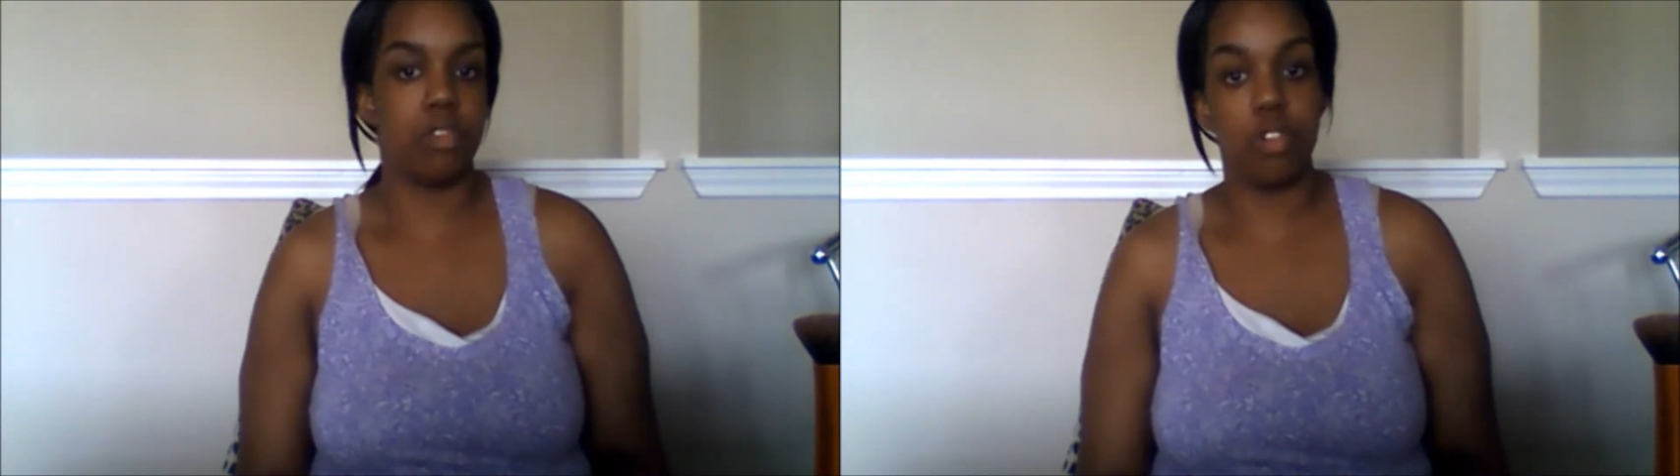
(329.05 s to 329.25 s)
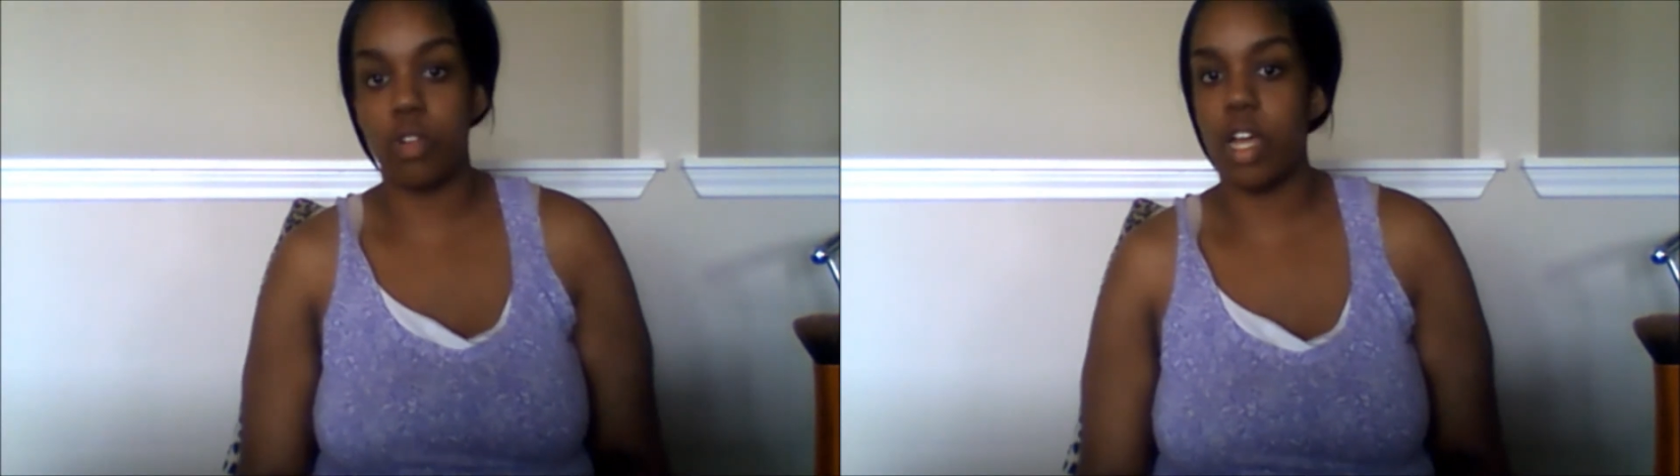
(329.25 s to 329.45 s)

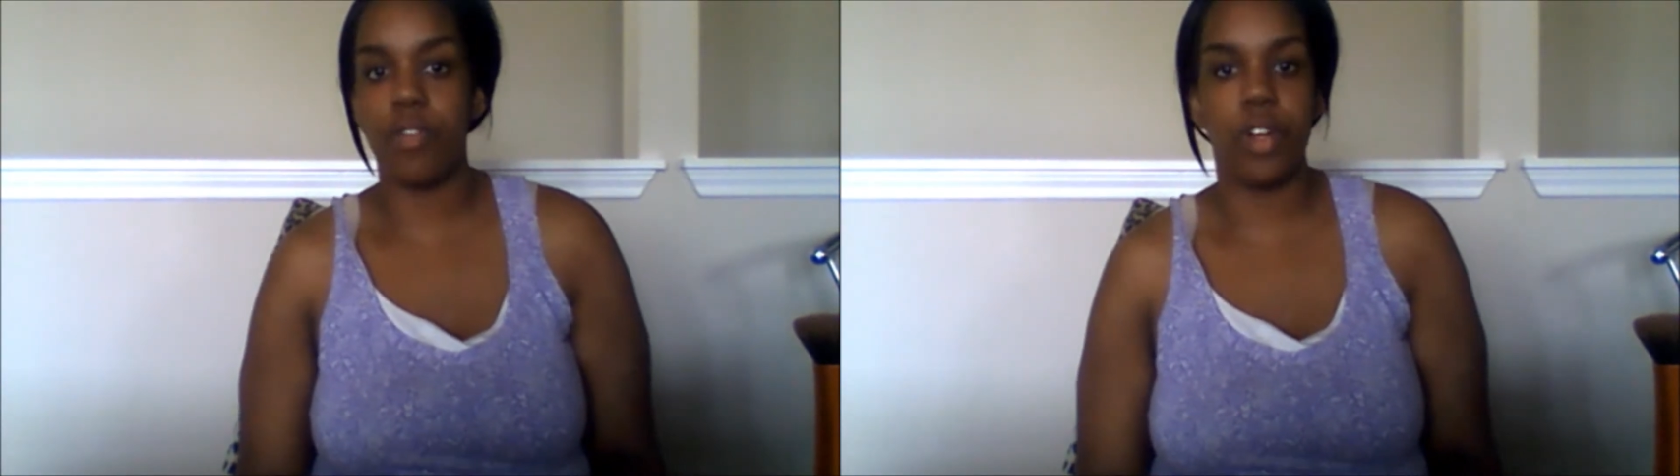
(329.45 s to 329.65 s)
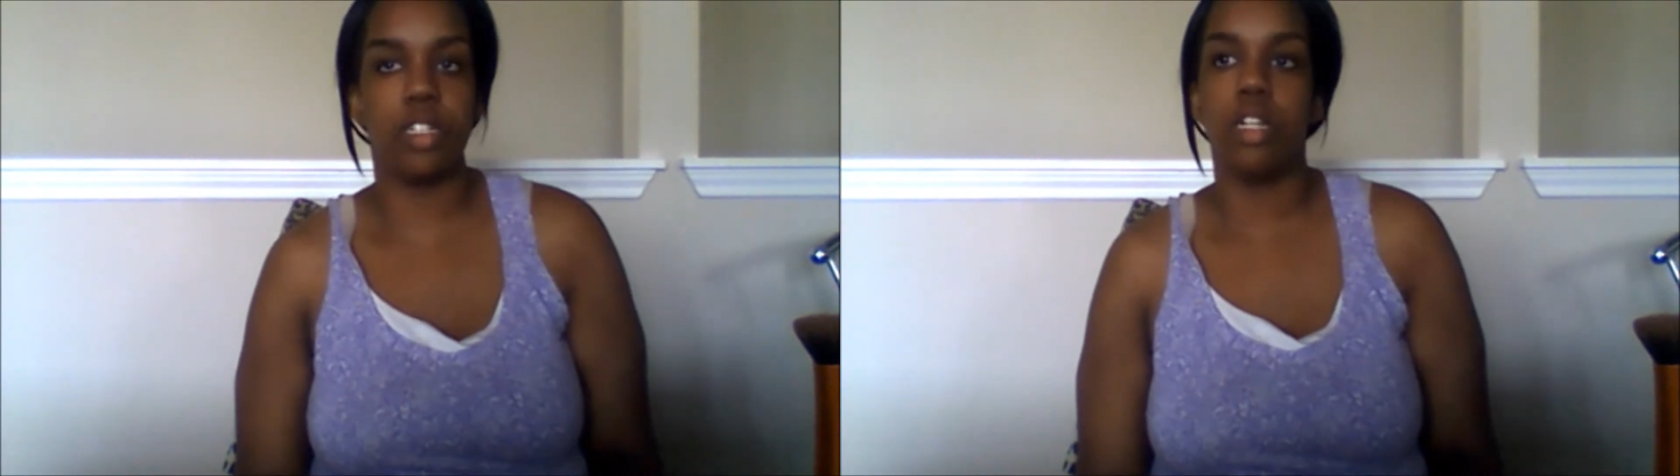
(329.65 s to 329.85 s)
2
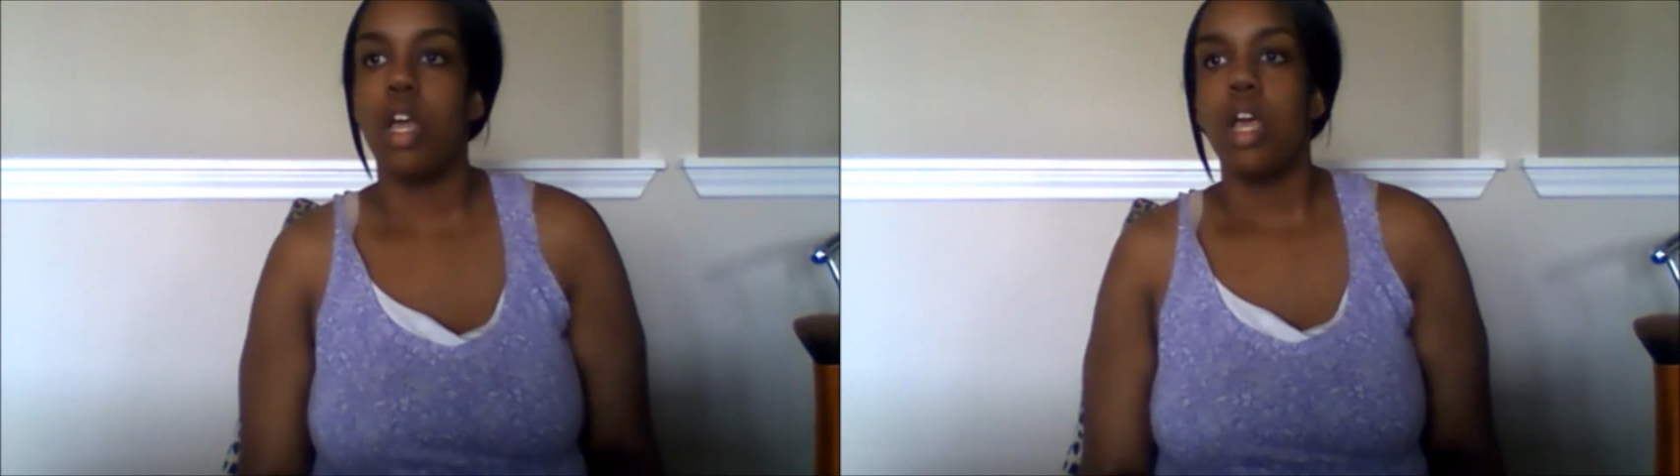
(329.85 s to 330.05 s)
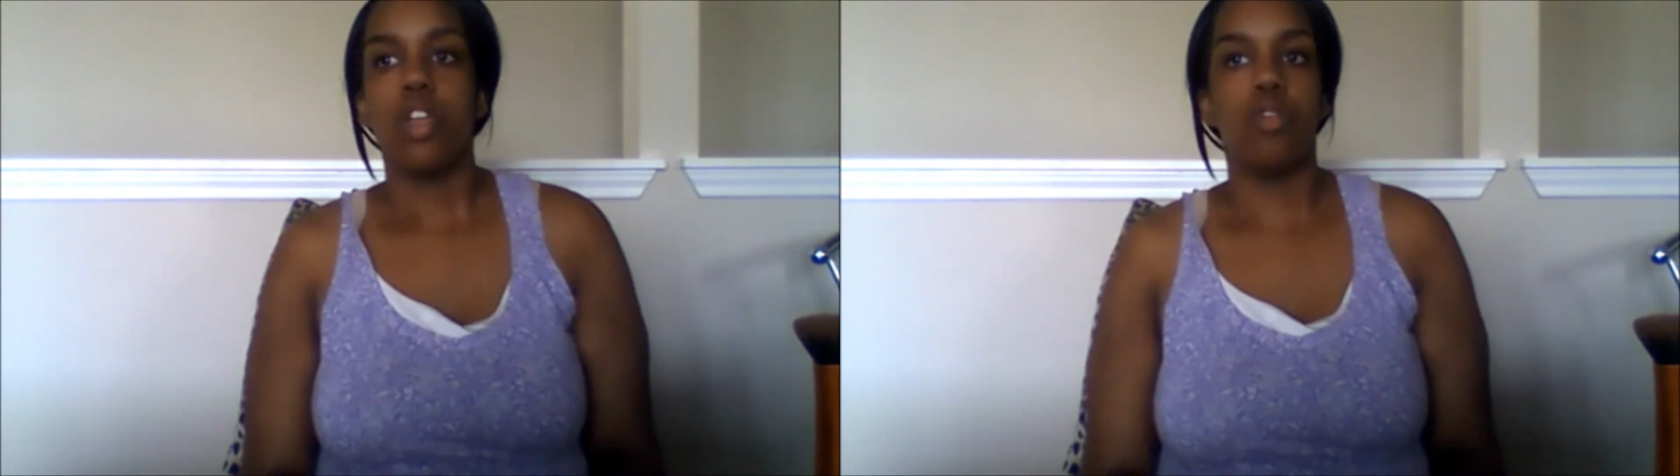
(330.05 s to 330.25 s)
coverage,
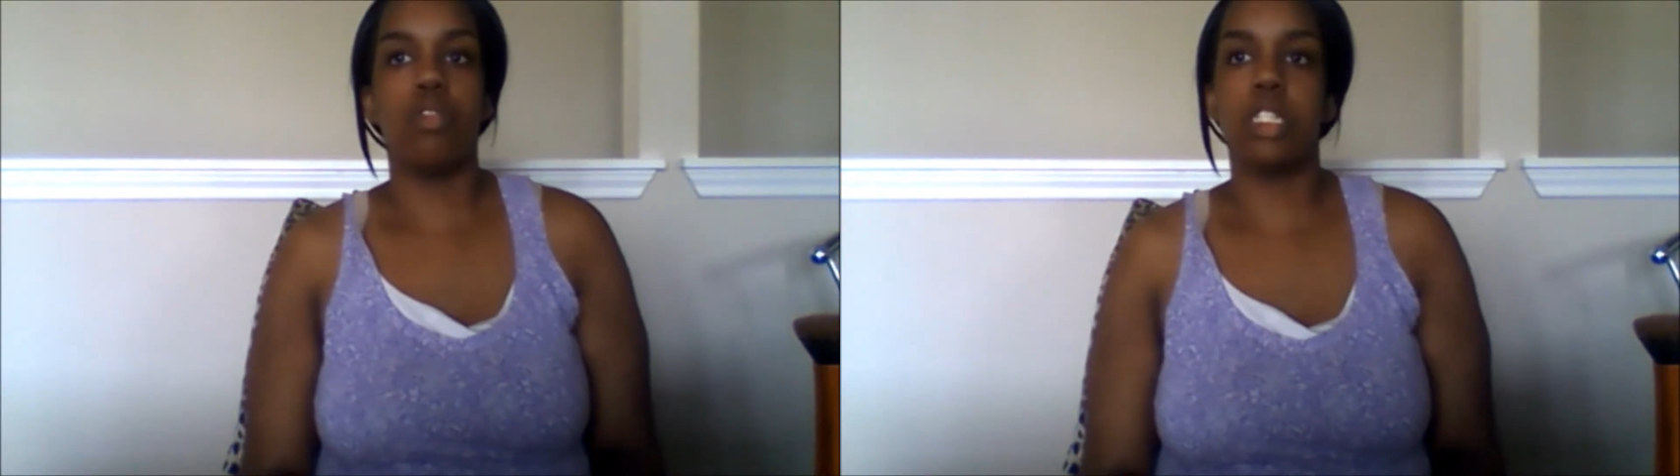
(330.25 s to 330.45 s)
you